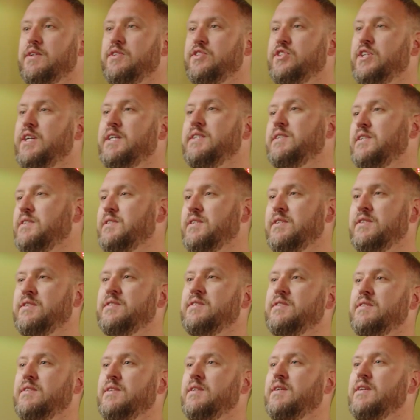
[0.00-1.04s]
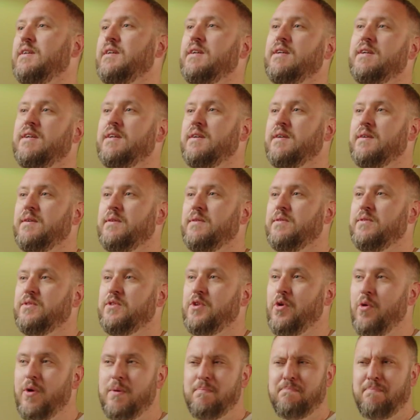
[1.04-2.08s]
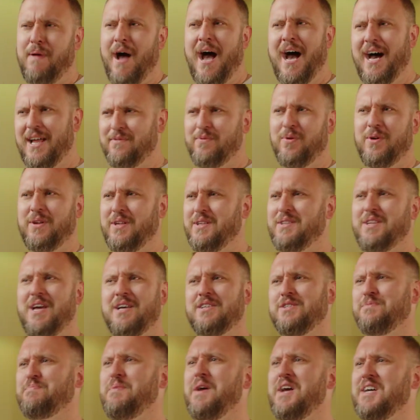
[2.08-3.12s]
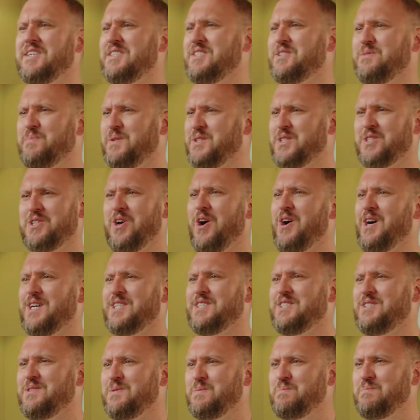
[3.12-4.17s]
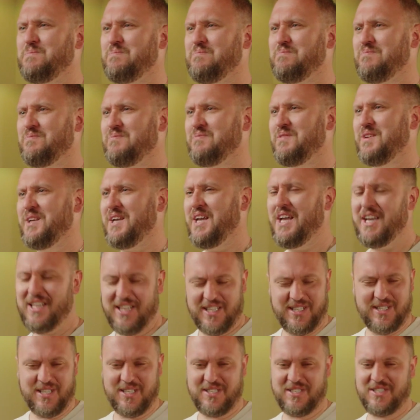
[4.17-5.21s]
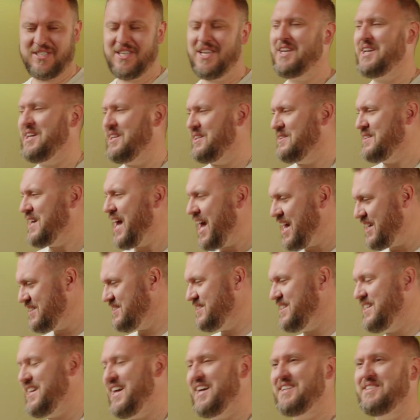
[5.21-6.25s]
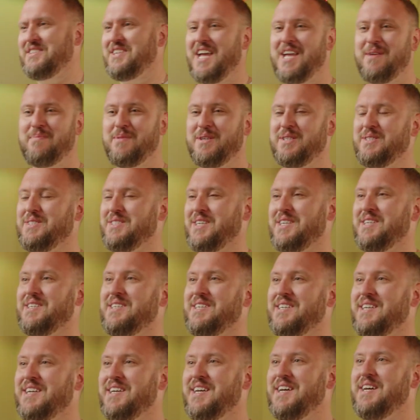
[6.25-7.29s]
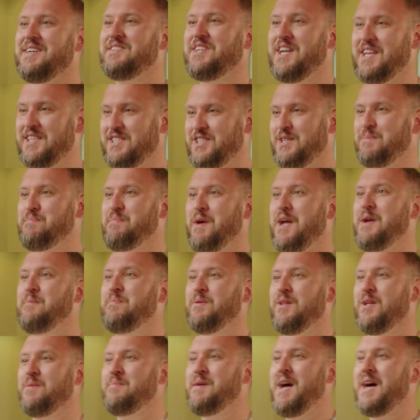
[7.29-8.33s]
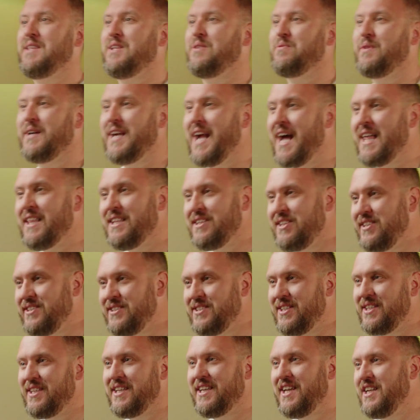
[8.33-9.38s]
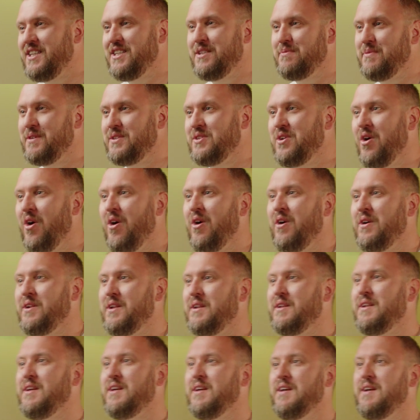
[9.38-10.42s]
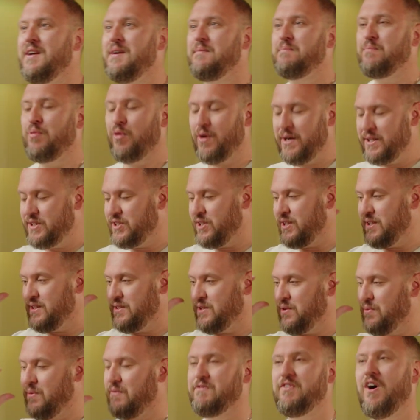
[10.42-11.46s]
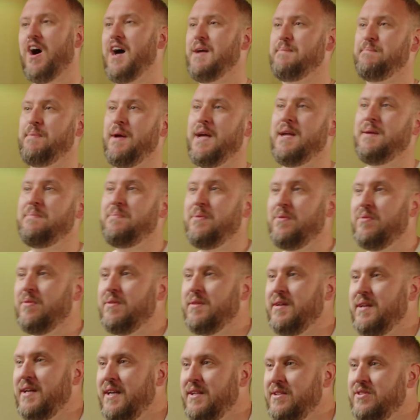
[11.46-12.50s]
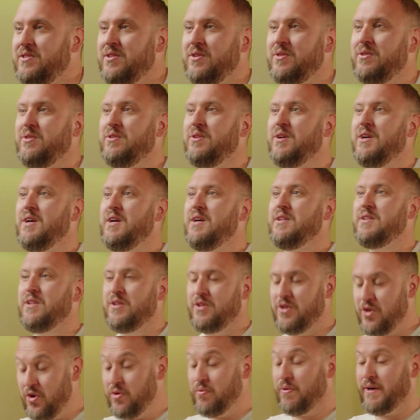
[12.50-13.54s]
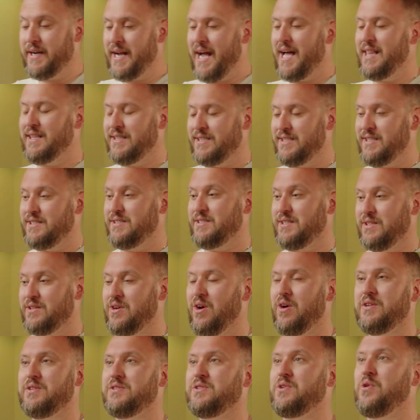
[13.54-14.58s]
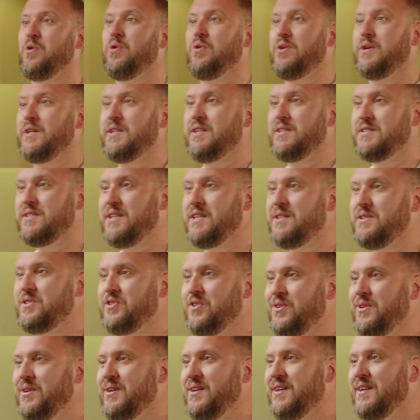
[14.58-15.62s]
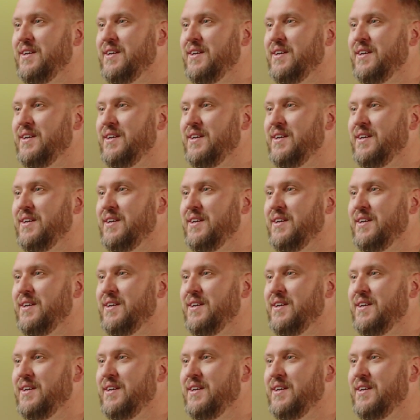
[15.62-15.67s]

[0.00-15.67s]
Jesus is doing part of what he does best besides healing the sick and casting out demons and teaching people about the realities of the kingdom of God and preaching to invite people into the new realities that God is calling us into,